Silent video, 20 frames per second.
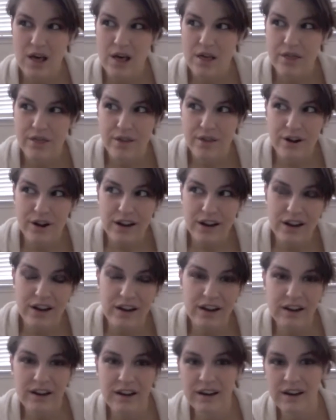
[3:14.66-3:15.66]

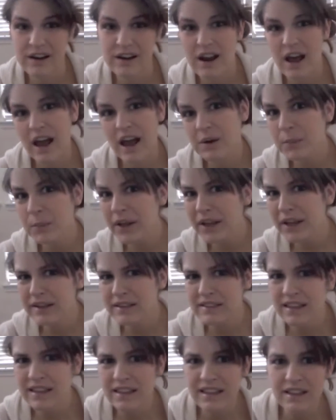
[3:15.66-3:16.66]
39
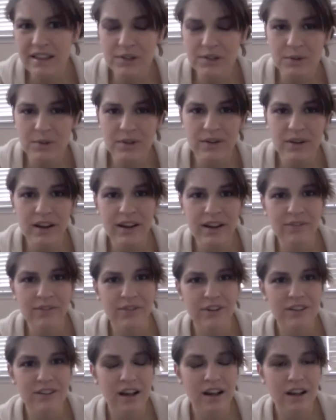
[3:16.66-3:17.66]
weeks, I think is when I had
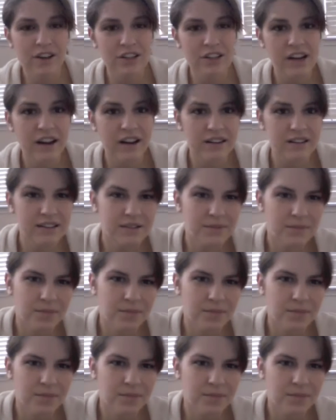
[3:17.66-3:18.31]
first gotten checked.